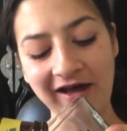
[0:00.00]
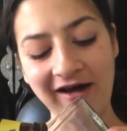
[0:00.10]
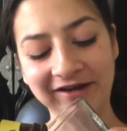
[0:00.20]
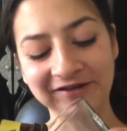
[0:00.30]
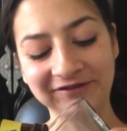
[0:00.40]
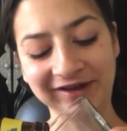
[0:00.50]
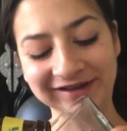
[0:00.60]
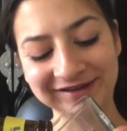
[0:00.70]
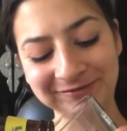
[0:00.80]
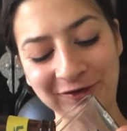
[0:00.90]
I'll
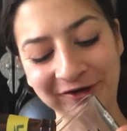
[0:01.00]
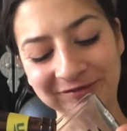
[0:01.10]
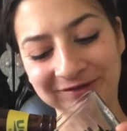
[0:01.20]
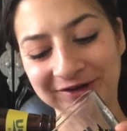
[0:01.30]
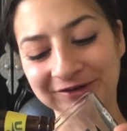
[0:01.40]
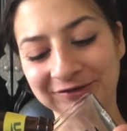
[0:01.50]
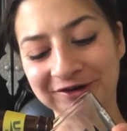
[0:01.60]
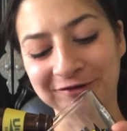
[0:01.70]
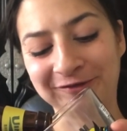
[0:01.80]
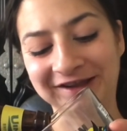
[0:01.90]
confess, pouring beer is one
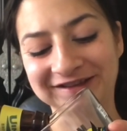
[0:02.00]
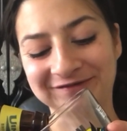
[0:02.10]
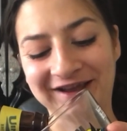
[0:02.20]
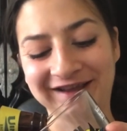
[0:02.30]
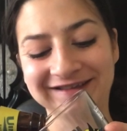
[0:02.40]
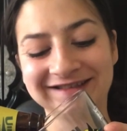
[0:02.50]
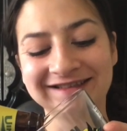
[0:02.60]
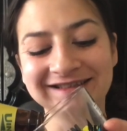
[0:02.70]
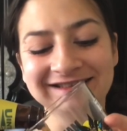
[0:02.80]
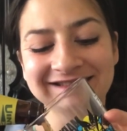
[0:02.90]
of the veins of my
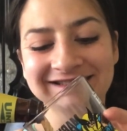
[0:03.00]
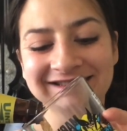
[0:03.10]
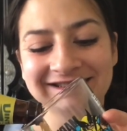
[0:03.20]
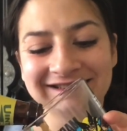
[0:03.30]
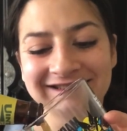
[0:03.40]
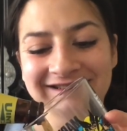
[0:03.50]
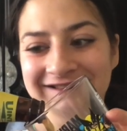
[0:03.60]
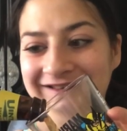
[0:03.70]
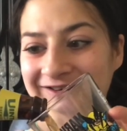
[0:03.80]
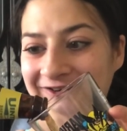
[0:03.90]
existence.
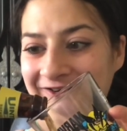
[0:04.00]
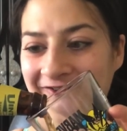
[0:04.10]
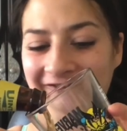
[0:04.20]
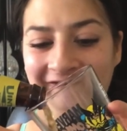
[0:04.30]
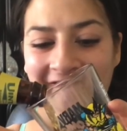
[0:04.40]
So